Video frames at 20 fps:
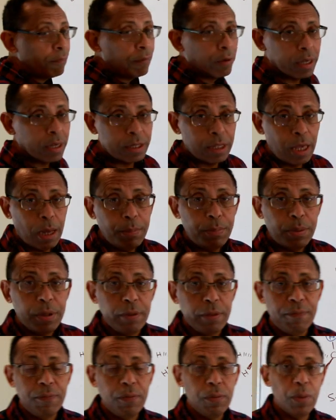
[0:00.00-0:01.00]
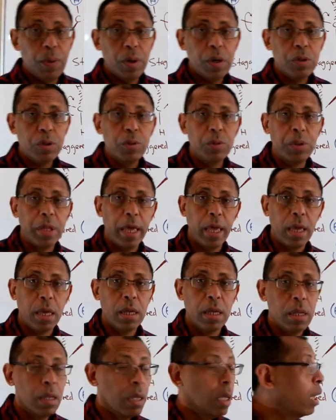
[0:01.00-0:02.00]
for example, if you were to
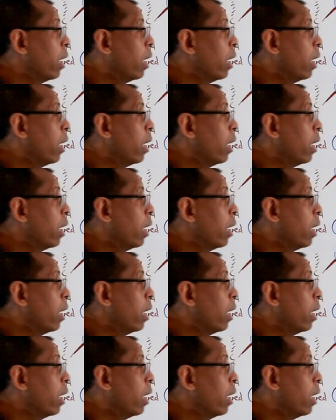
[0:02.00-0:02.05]
take